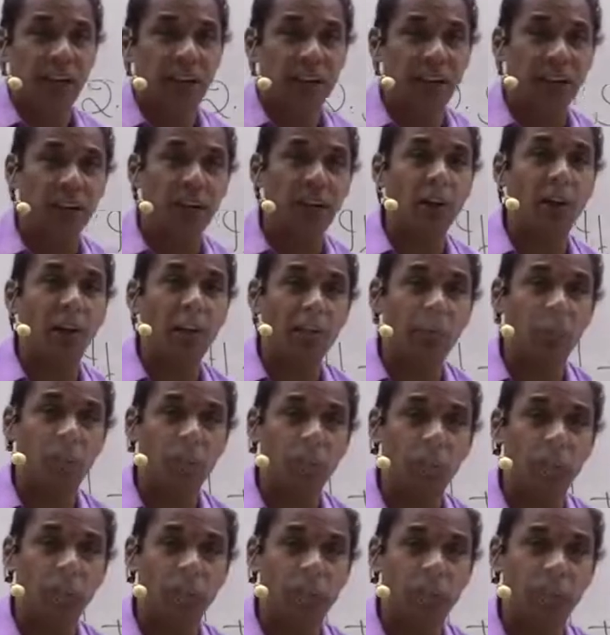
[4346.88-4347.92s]
I did not go
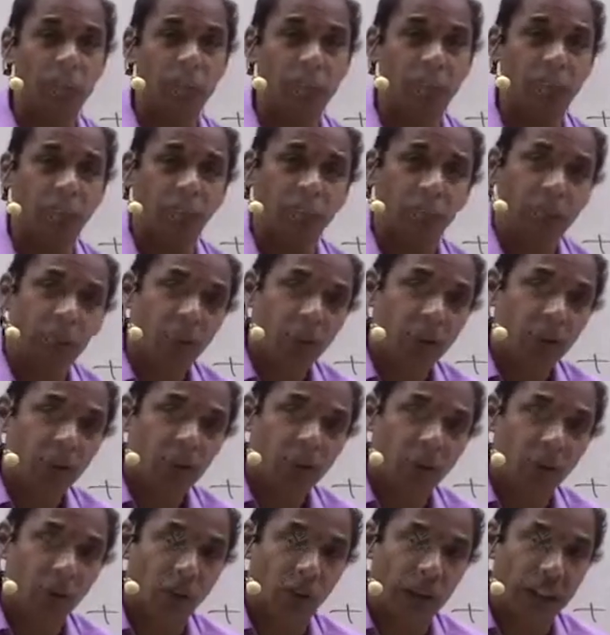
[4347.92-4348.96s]
to the USA,
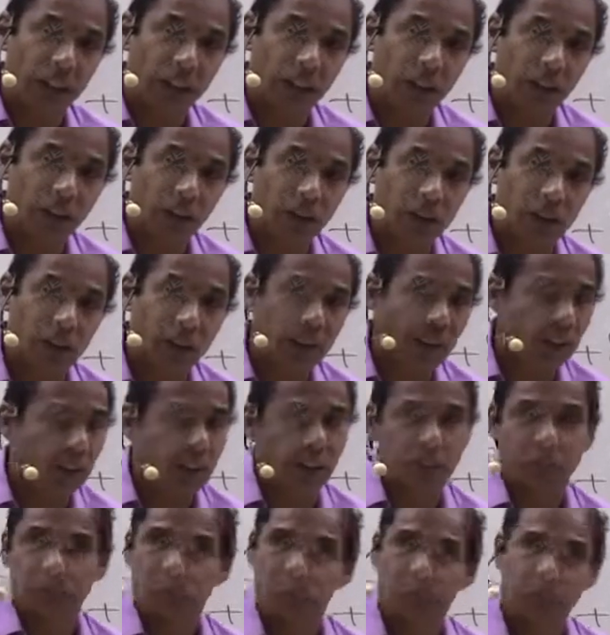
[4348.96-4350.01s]
so I did not meet
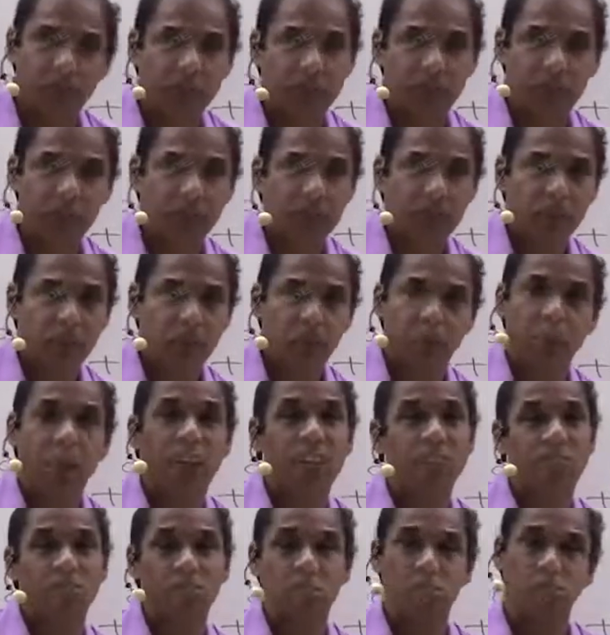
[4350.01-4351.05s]
Trump.
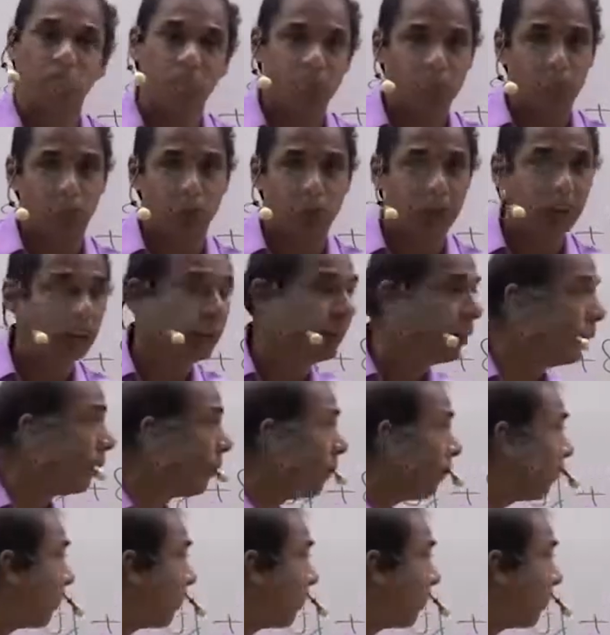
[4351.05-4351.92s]
Past possibility.